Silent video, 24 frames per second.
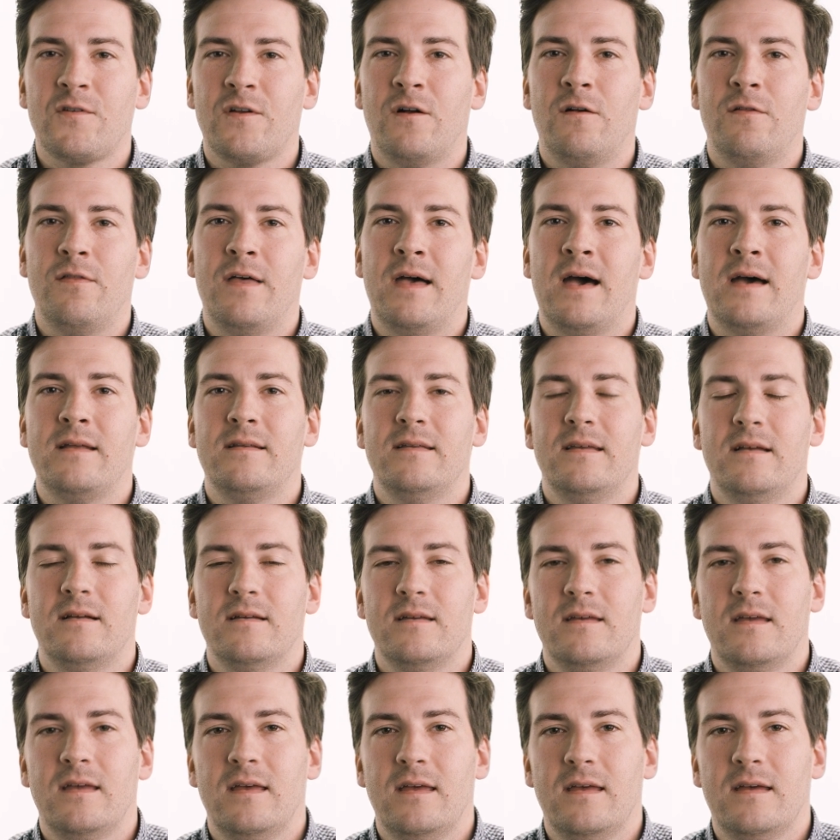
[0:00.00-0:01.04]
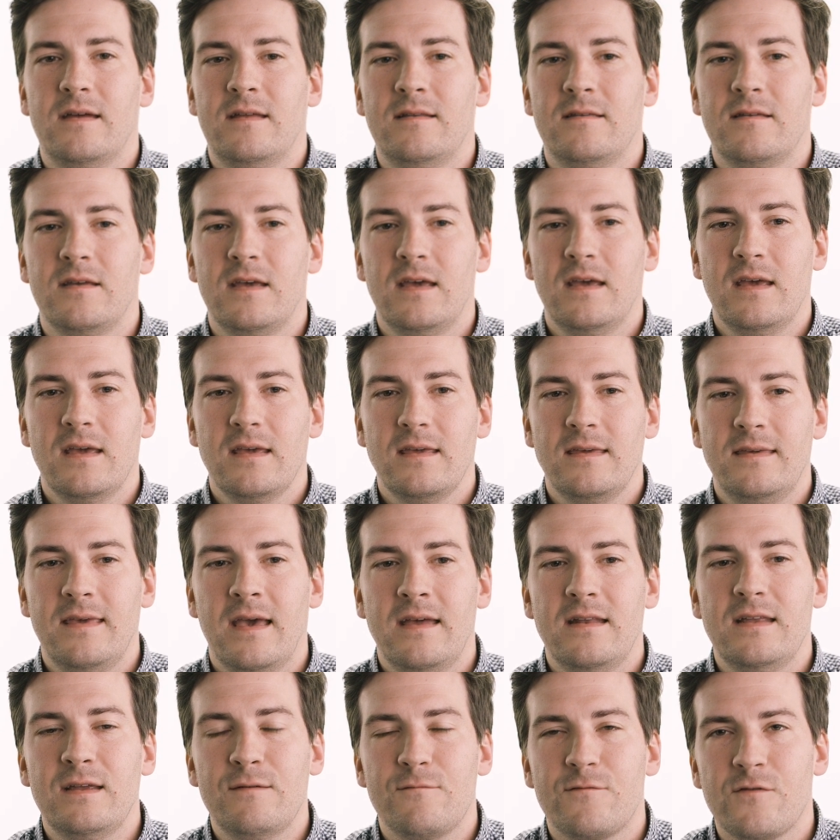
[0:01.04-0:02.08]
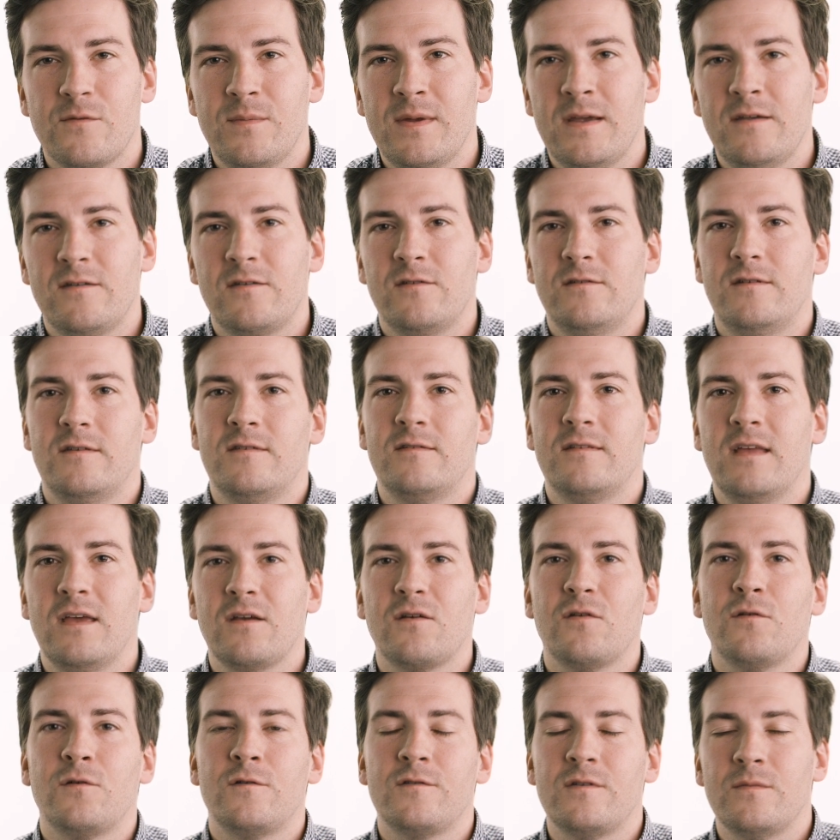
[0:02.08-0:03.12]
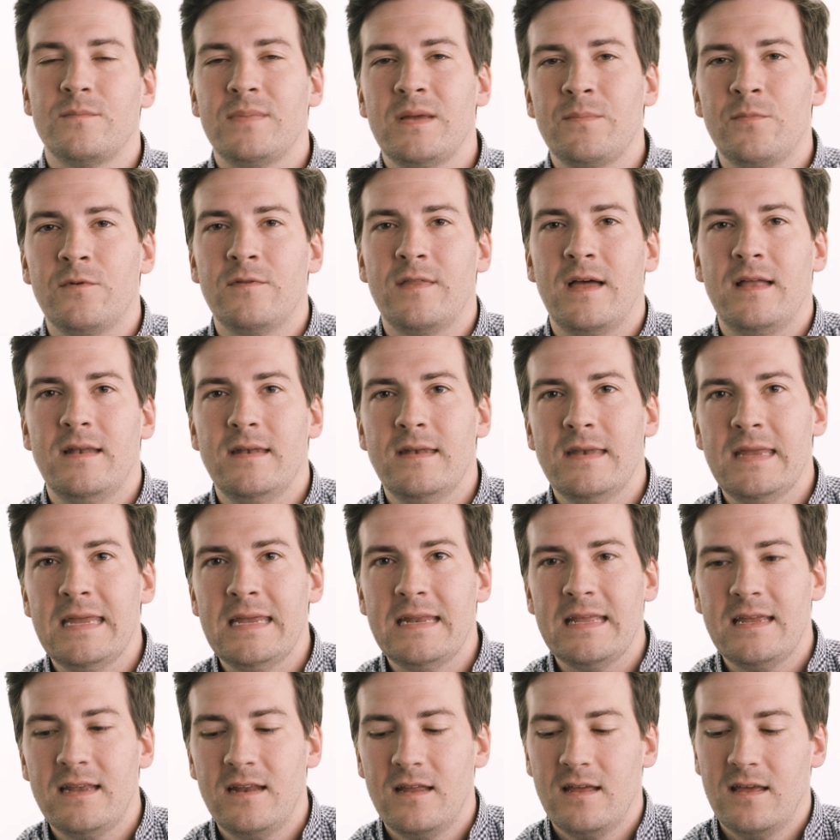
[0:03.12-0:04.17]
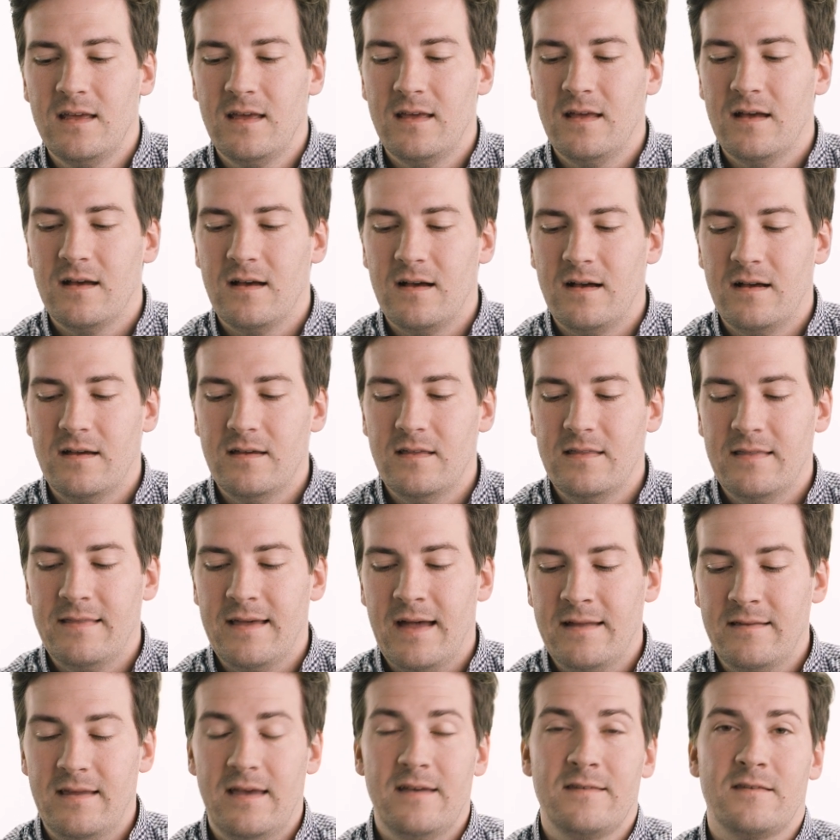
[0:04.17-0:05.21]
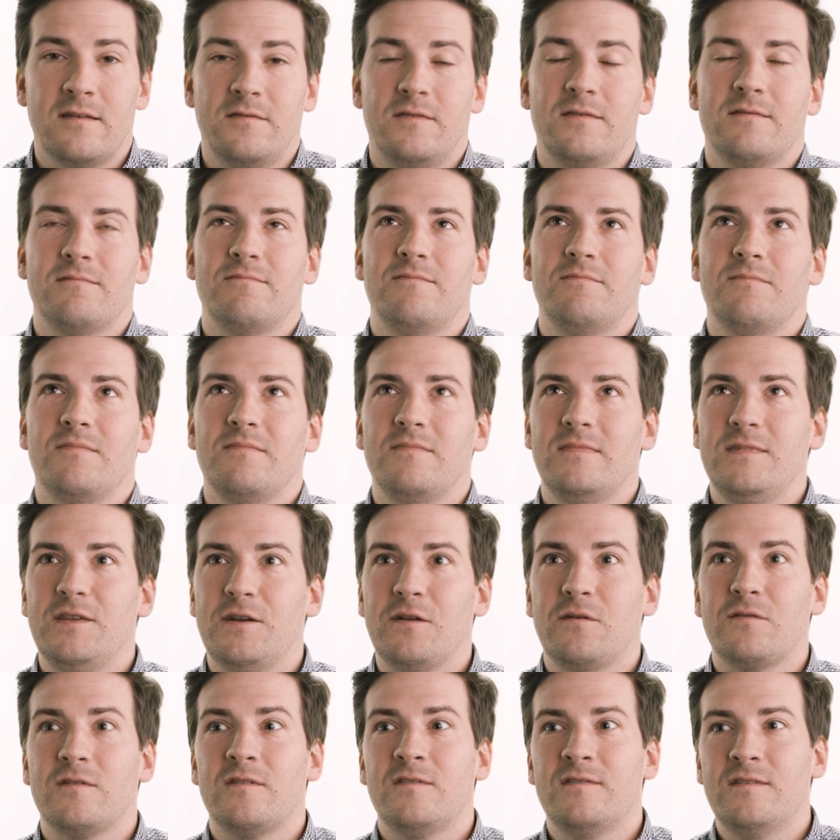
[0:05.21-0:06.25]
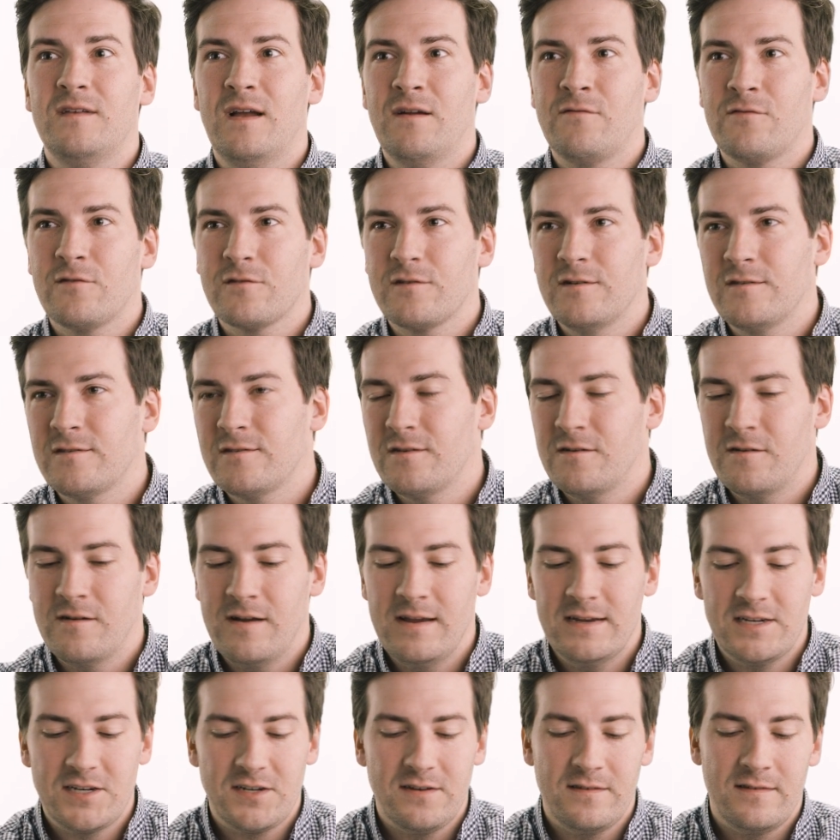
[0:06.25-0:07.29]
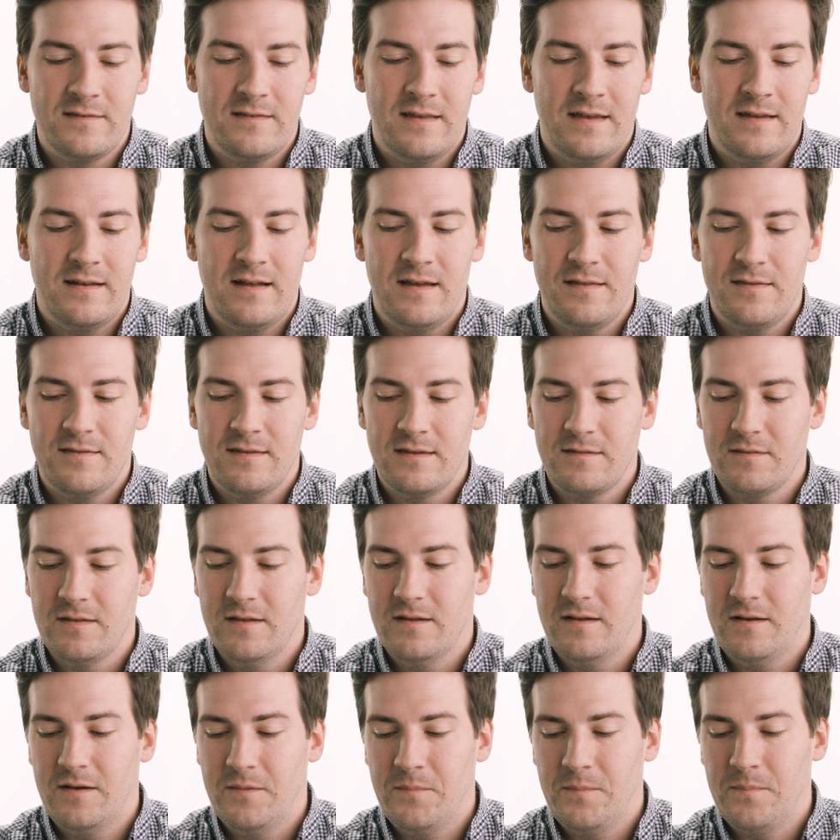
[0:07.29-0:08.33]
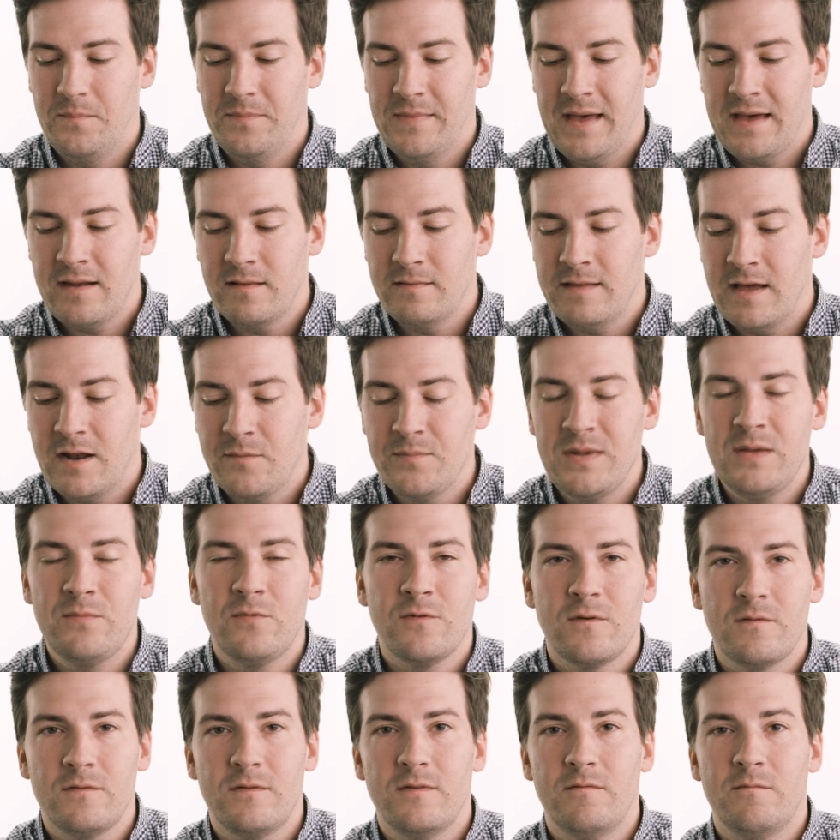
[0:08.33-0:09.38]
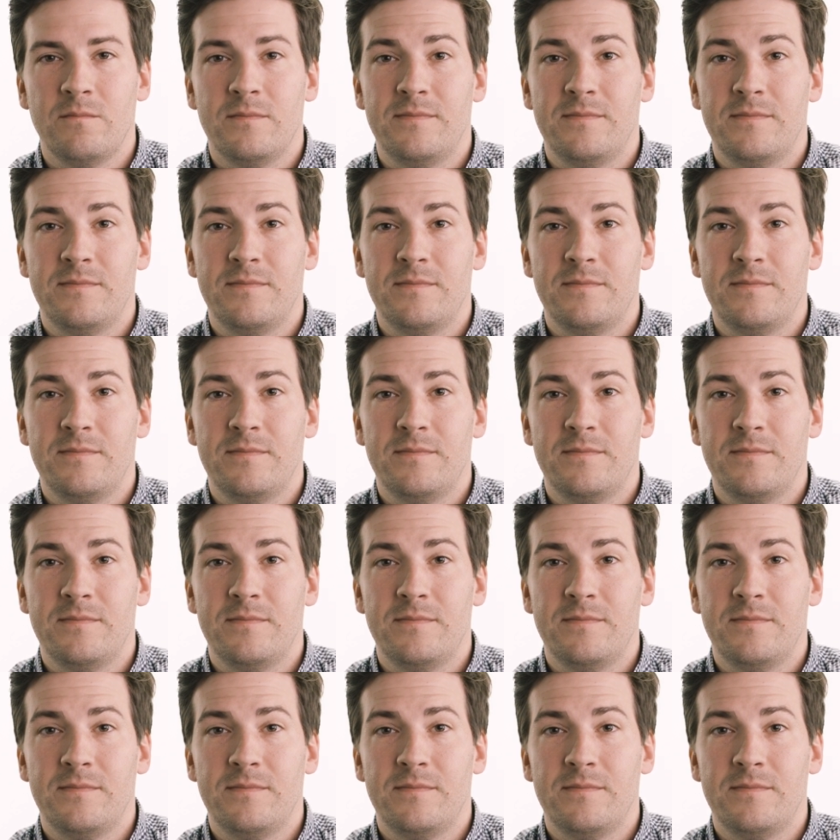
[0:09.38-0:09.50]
all that and get information to stakeholders and people that need it, that has several considerations that I think not a lot of people